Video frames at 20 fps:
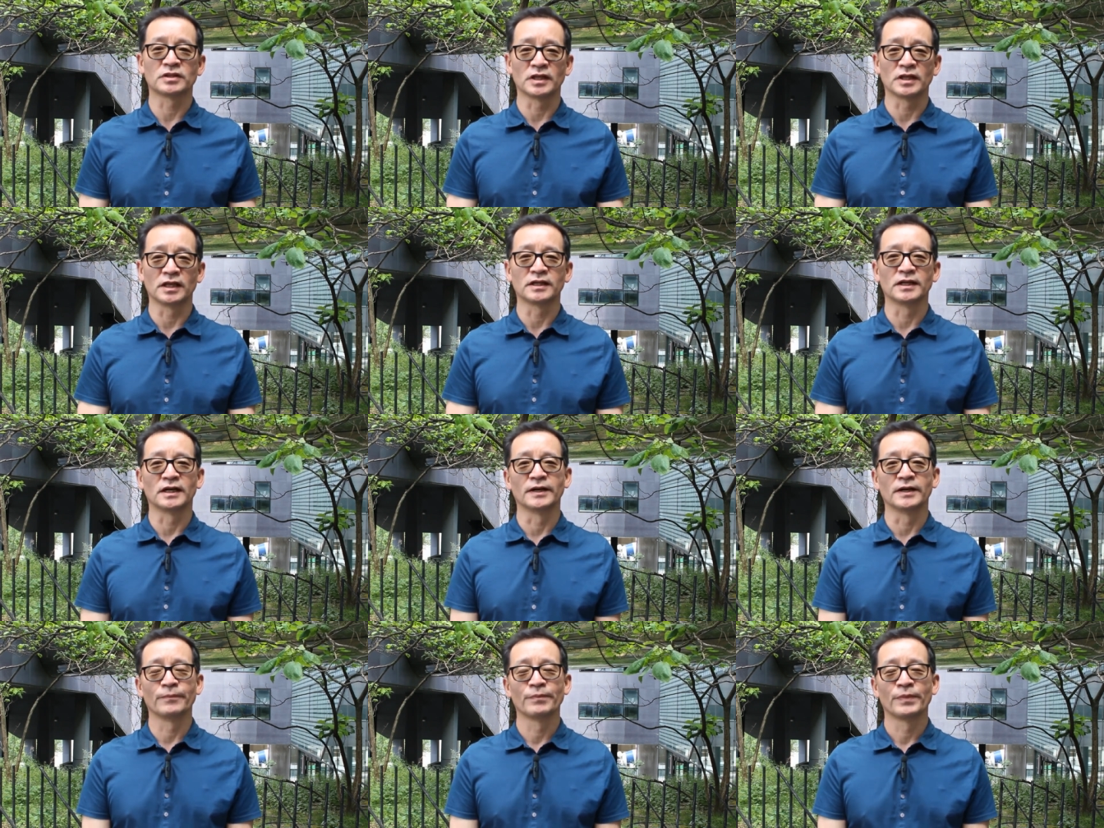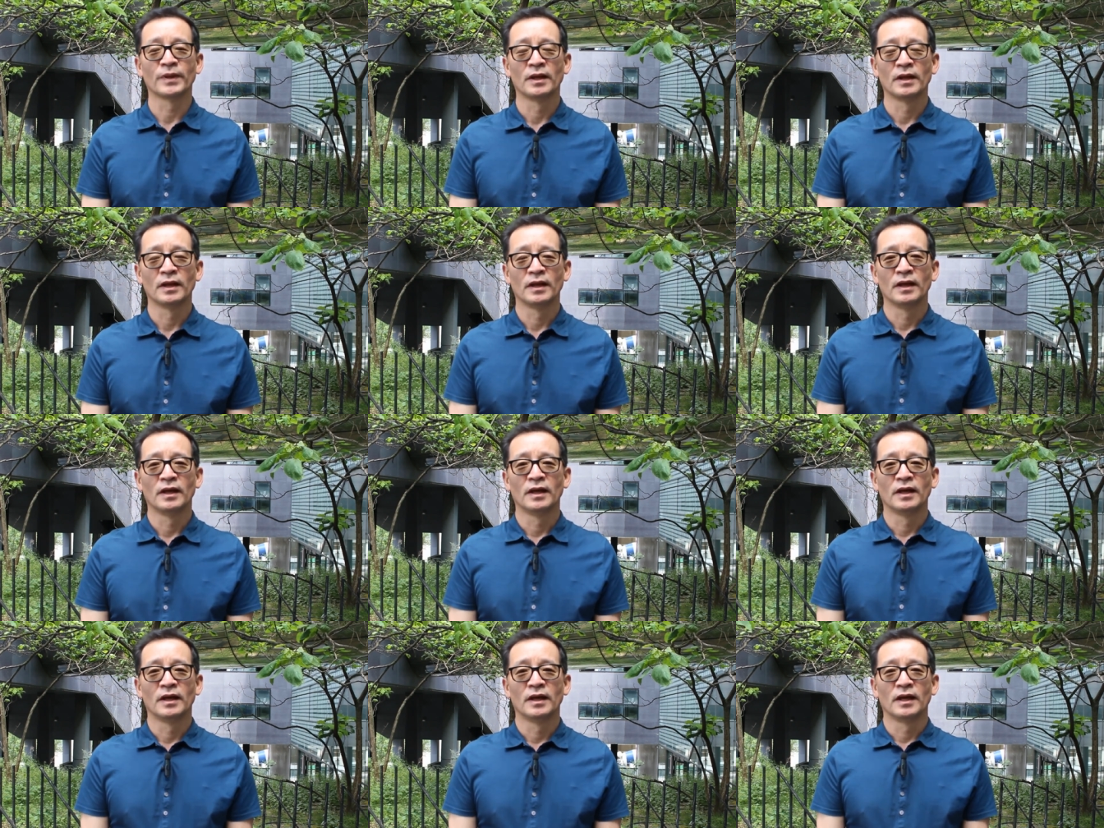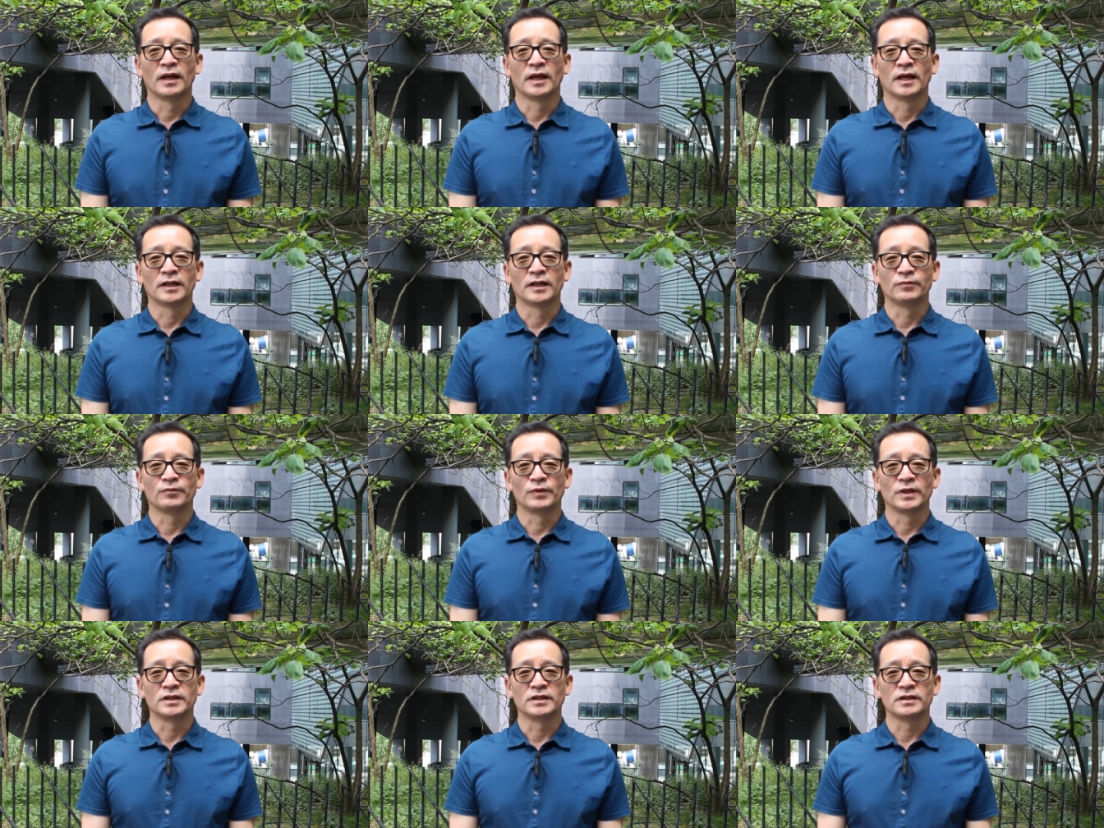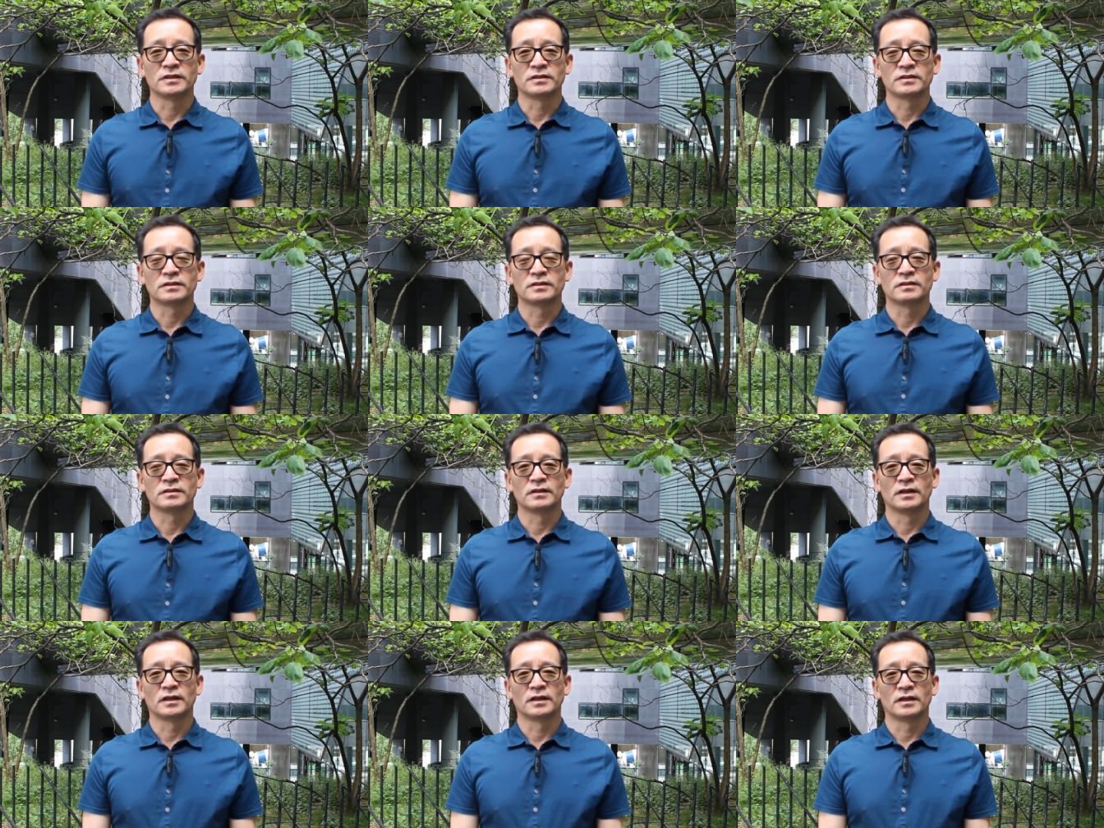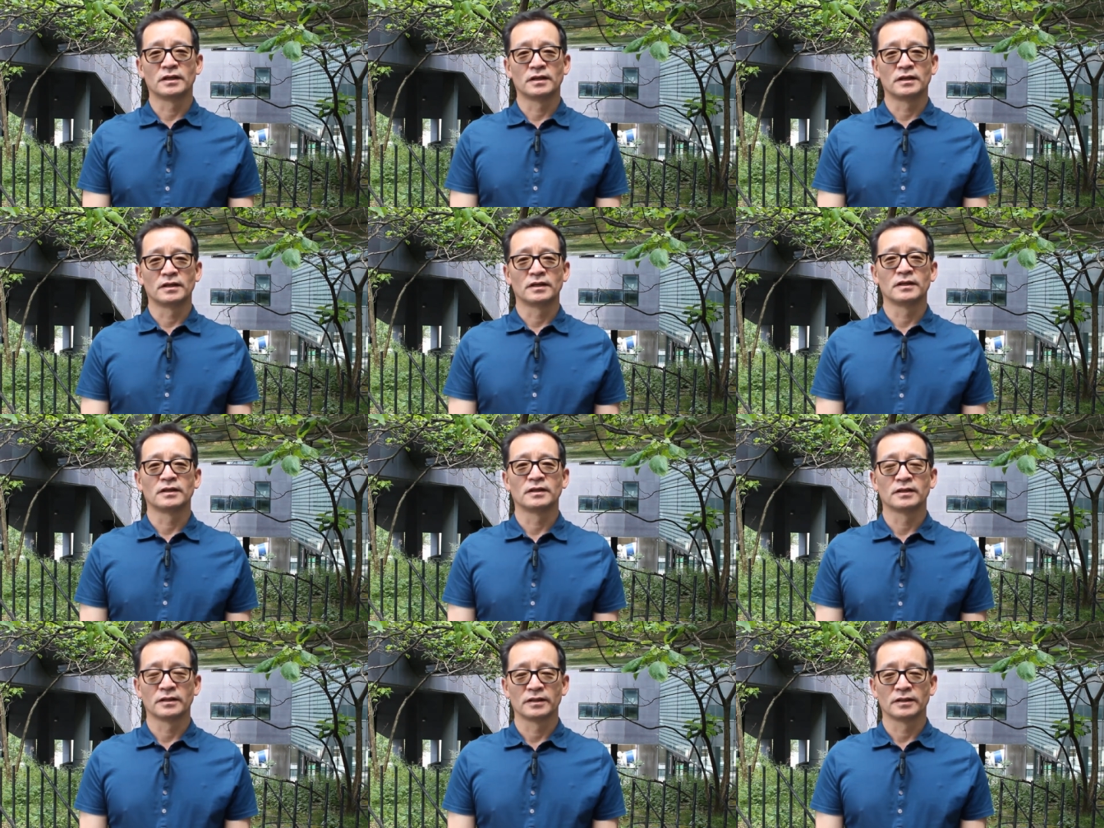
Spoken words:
data. And when you have